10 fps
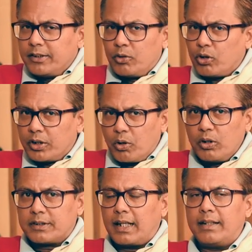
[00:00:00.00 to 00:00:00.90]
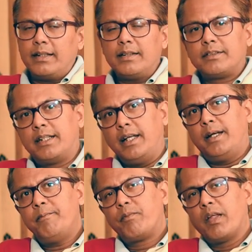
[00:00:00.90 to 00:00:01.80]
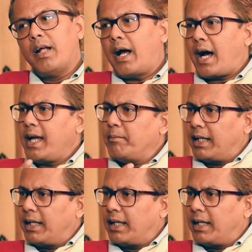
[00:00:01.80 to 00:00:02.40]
is not at all silent. See, I